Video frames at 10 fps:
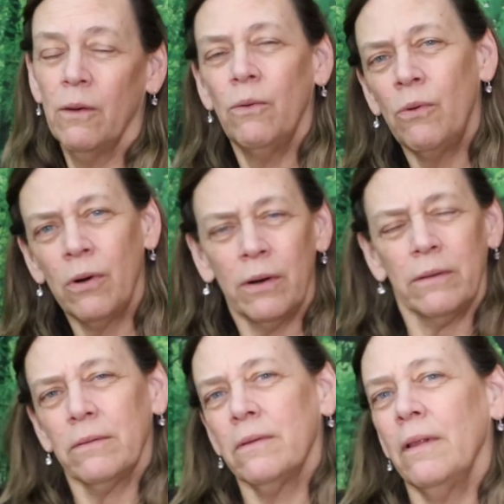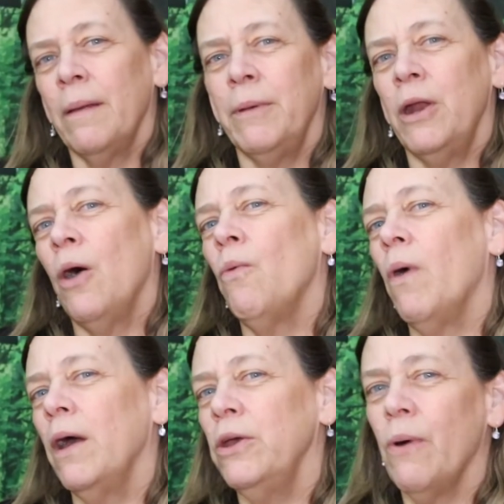Or let me know
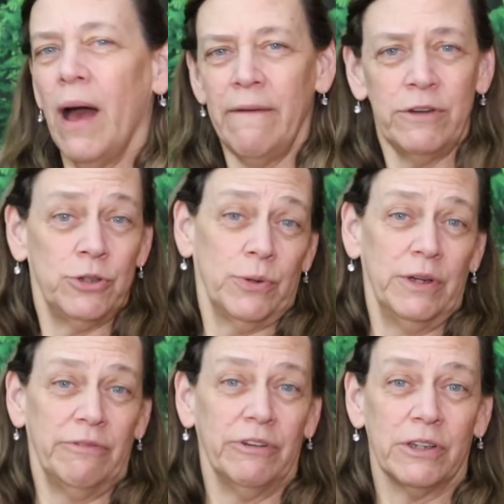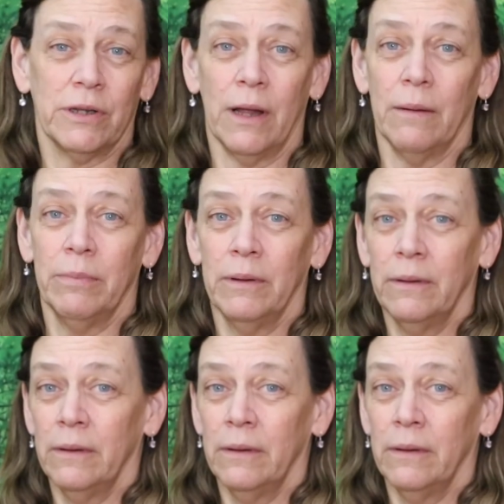why you haven't joined a fish club.